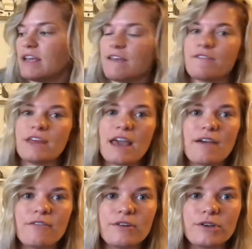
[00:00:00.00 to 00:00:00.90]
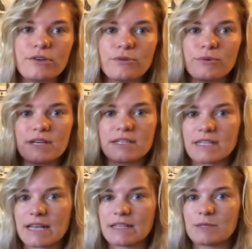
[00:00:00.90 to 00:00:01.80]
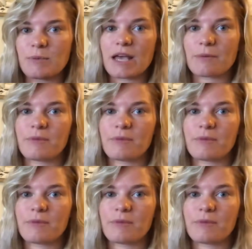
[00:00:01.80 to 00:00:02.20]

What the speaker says: if they ever do redesign this bag,